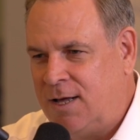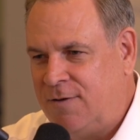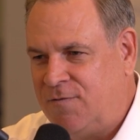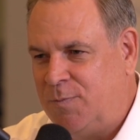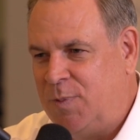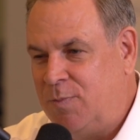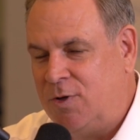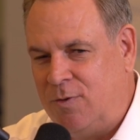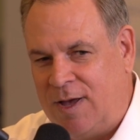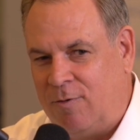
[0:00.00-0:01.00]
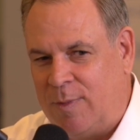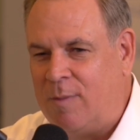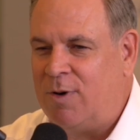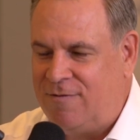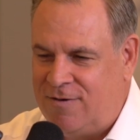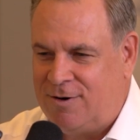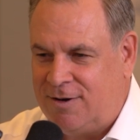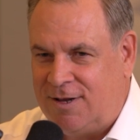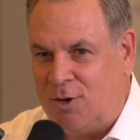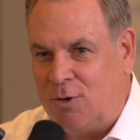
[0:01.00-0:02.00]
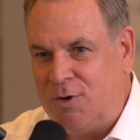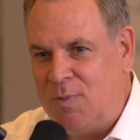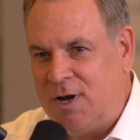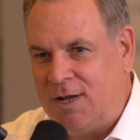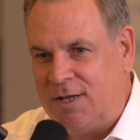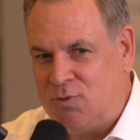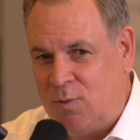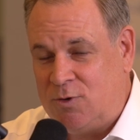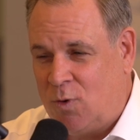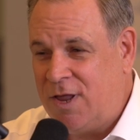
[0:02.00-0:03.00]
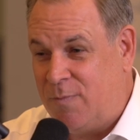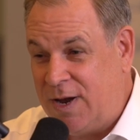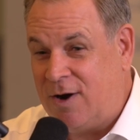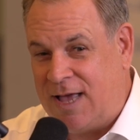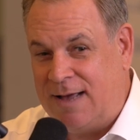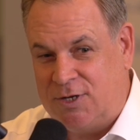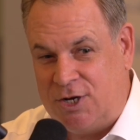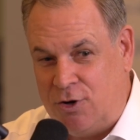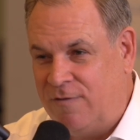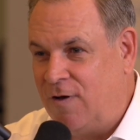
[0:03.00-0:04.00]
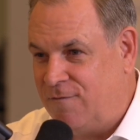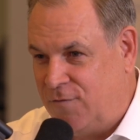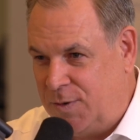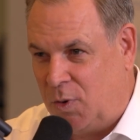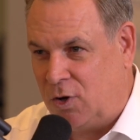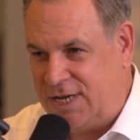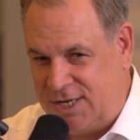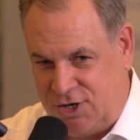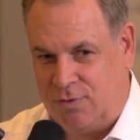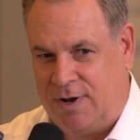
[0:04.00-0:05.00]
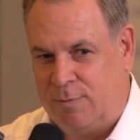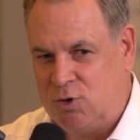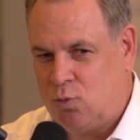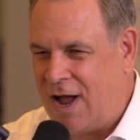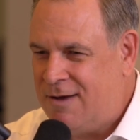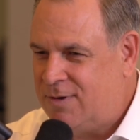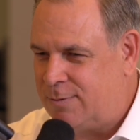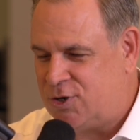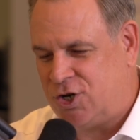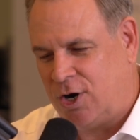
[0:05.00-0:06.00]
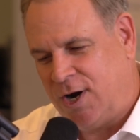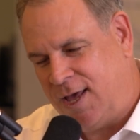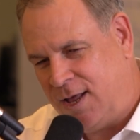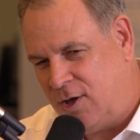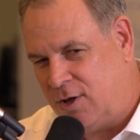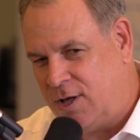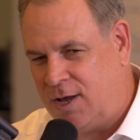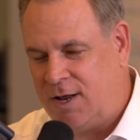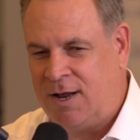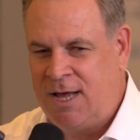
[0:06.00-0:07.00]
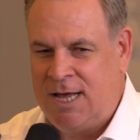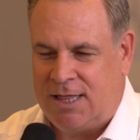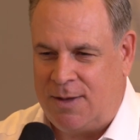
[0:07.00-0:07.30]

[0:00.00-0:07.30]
for people who may remember if you're a little older, but it's one of the bigger games in U of L football history. It was right when they were starting to get good, and they